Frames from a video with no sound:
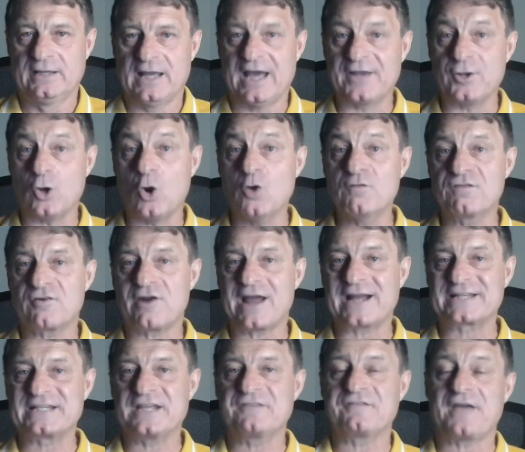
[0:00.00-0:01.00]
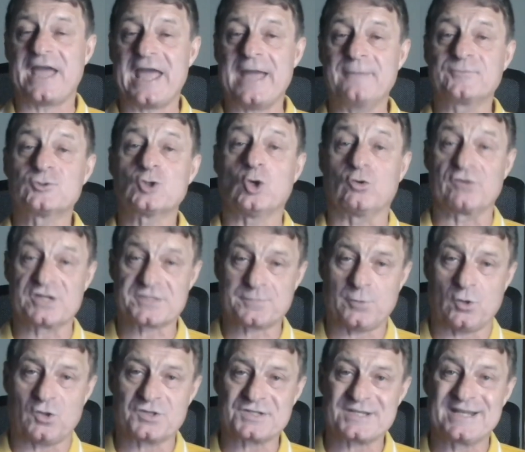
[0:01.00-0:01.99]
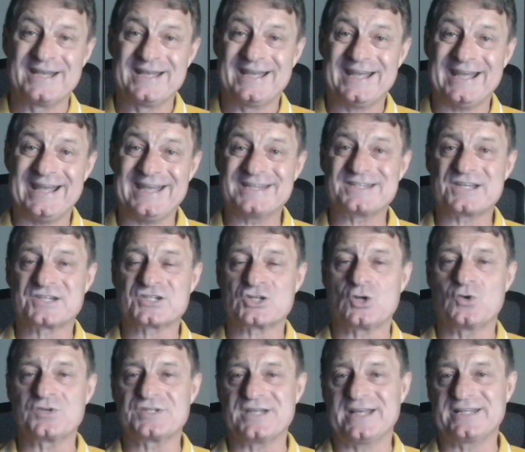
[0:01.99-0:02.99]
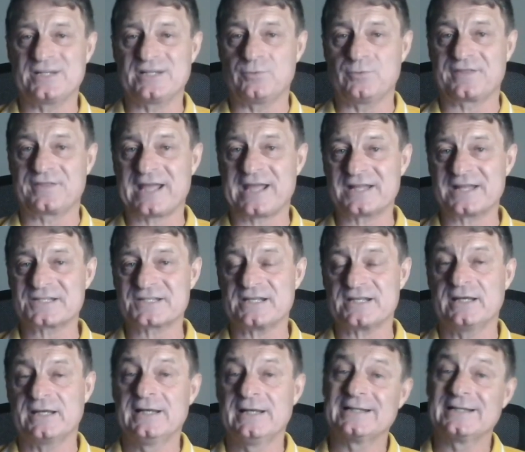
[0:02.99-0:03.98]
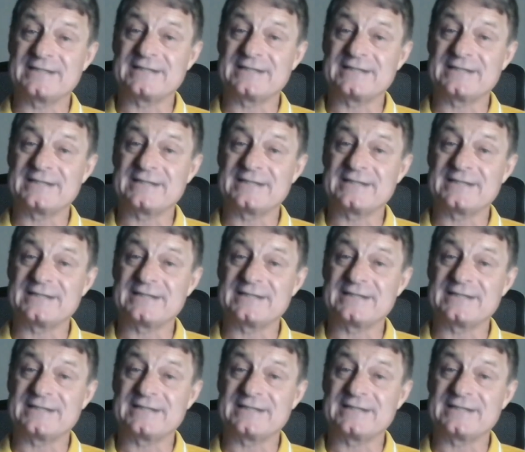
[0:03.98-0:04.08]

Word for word: An overactive mTOR response is associated with cancer,